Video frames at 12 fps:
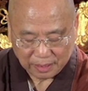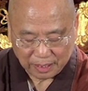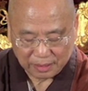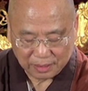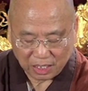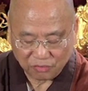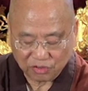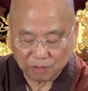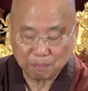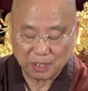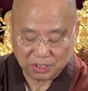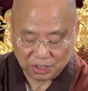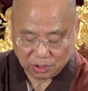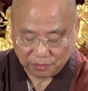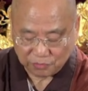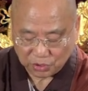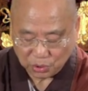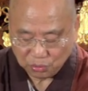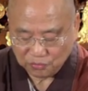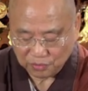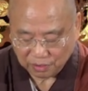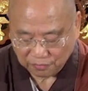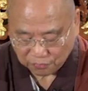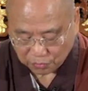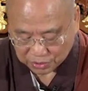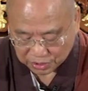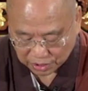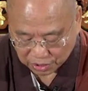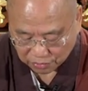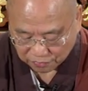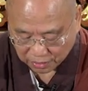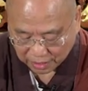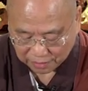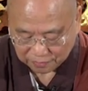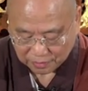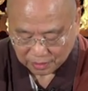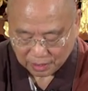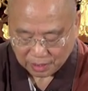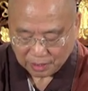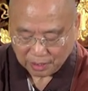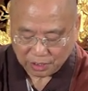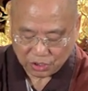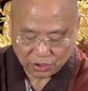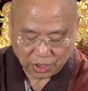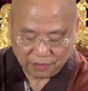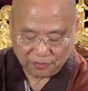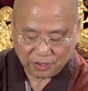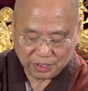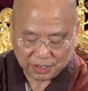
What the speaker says: endowed with the blessings of youth in the first stage of life, he shaved out